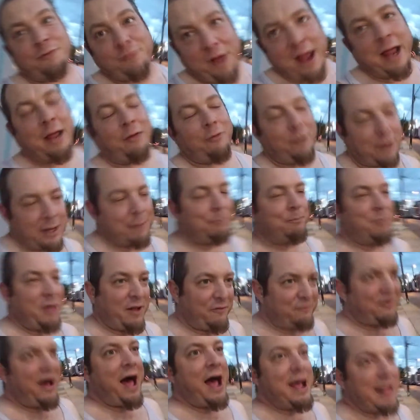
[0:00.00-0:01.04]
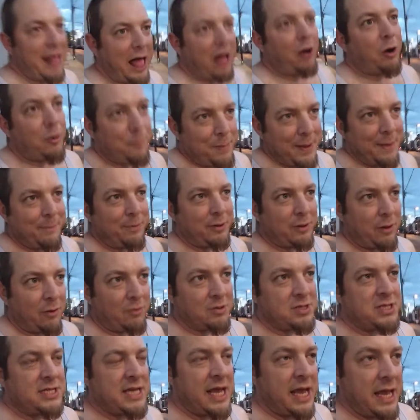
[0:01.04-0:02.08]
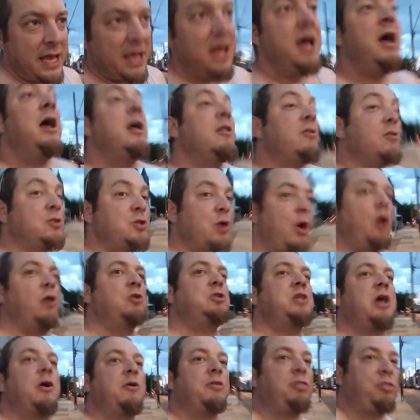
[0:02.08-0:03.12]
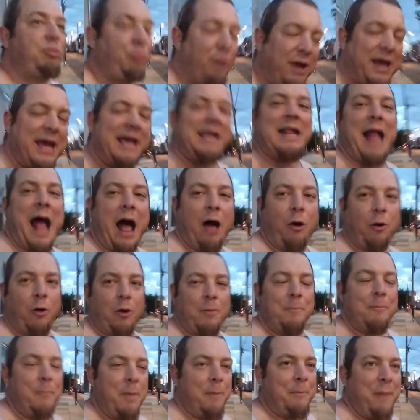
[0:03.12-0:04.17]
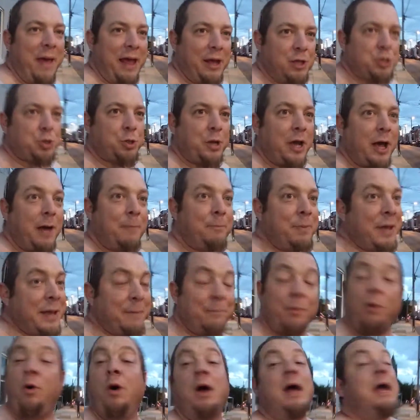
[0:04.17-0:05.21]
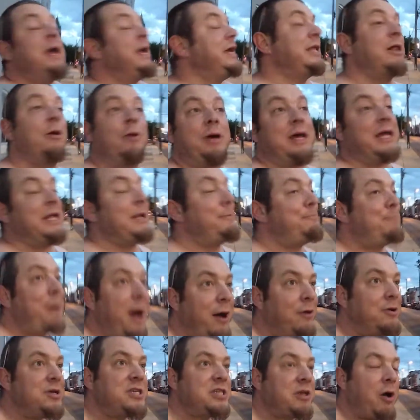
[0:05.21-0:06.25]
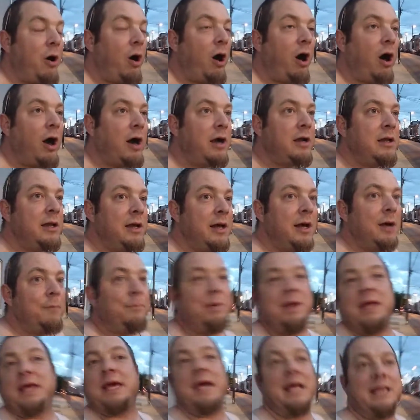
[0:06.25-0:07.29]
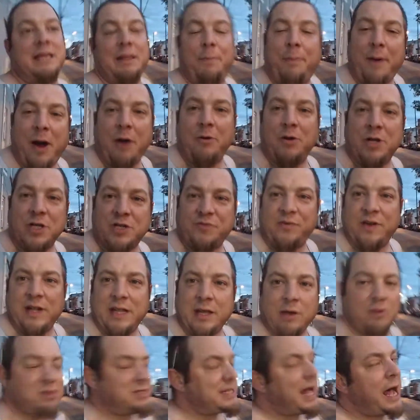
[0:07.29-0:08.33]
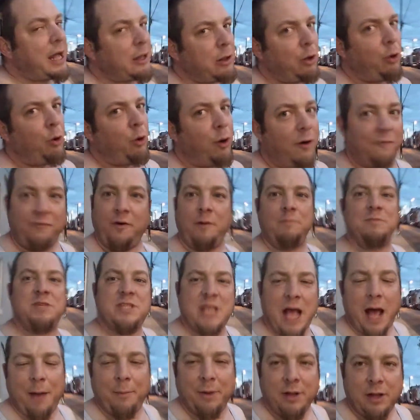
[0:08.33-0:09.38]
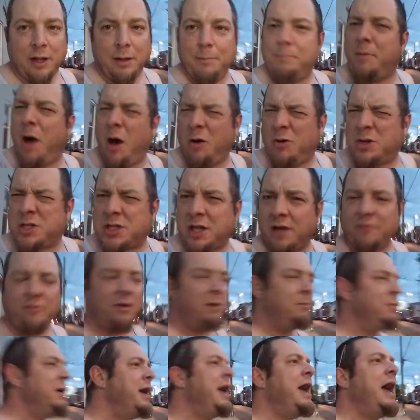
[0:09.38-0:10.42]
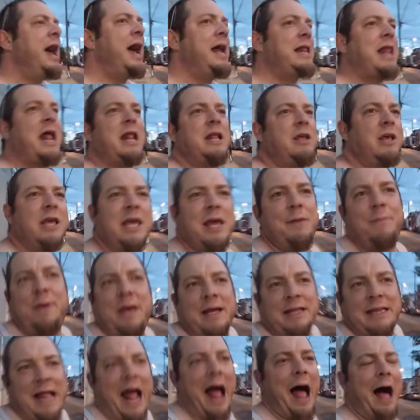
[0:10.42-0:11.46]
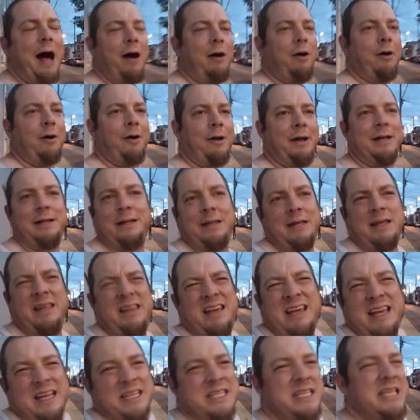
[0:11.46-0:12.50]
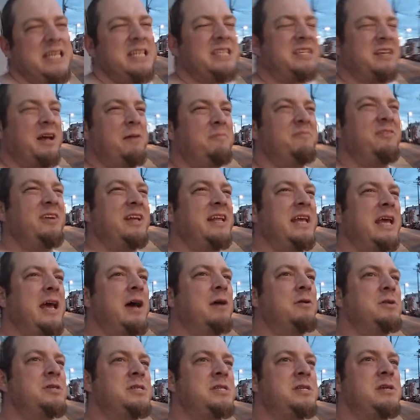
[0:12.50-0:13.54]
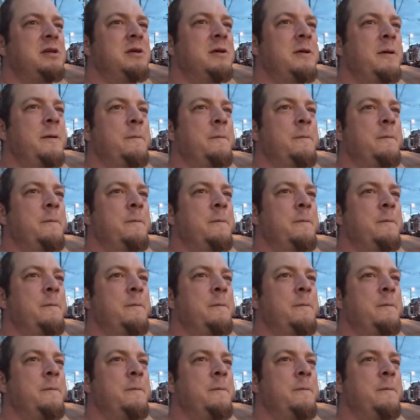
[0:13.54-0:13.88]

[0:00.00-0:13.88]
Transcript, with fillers: the regular the $5 people don't see there's also $3 patreon people you don't get a postcard but you get the bonus videos. Not all of them, some of them, most of them. And then you can give me a dollar and you can see some videos.